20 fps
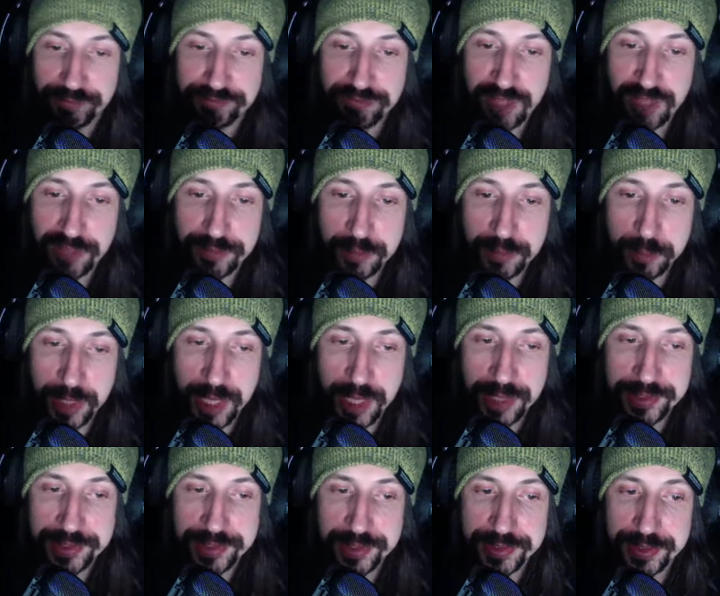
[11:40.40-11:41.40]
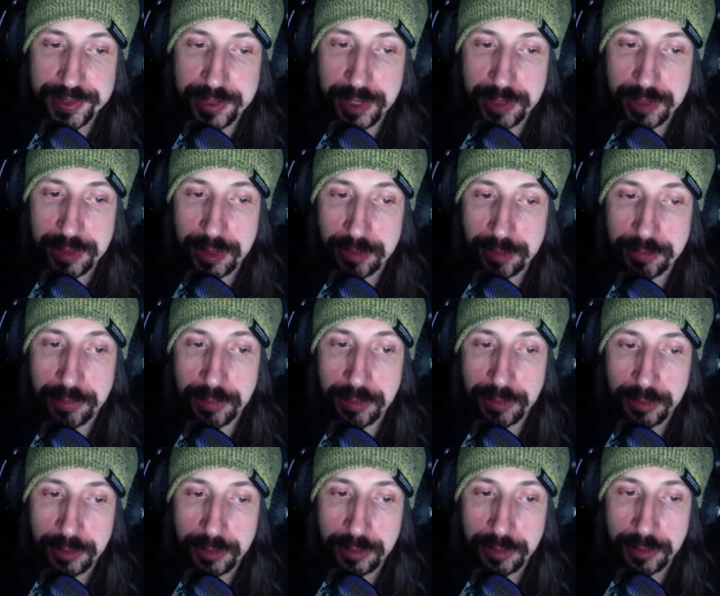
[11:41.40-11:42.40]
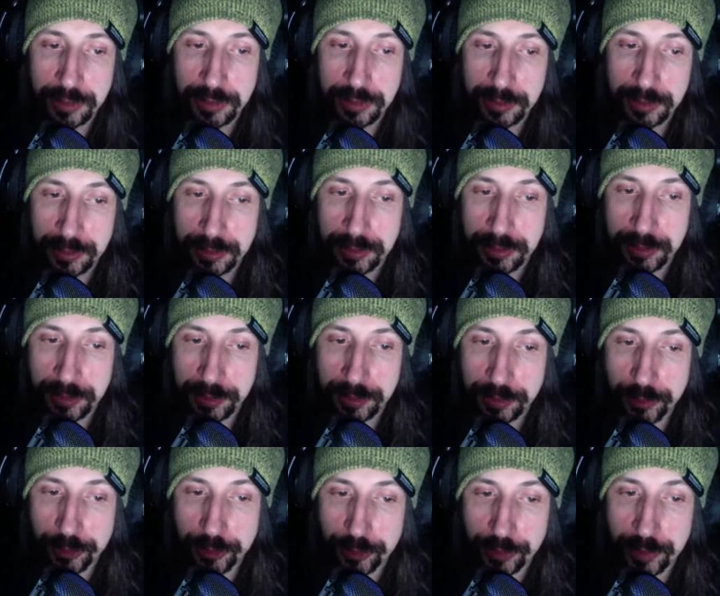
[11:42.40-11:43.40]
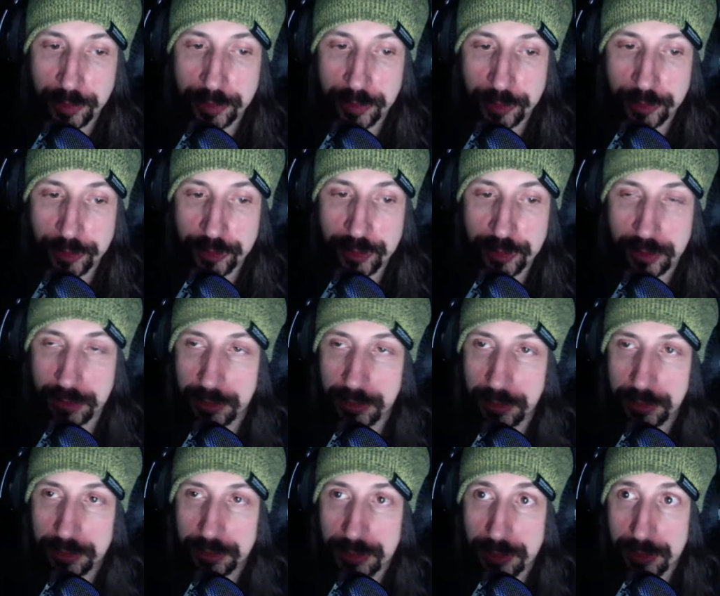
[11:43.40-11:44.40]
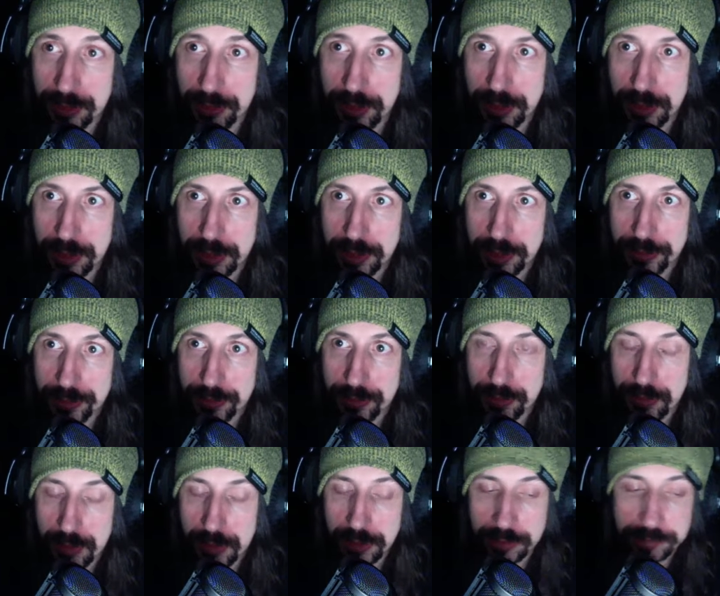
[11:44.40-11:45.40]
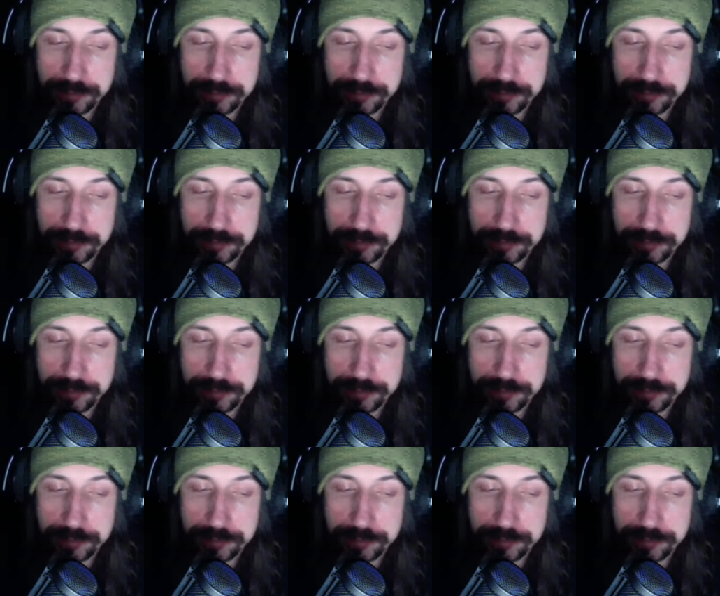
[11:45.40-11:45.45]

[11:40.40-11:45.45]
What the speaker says: If the blast doesn't get them, it'll shred their shielding so the radiation will.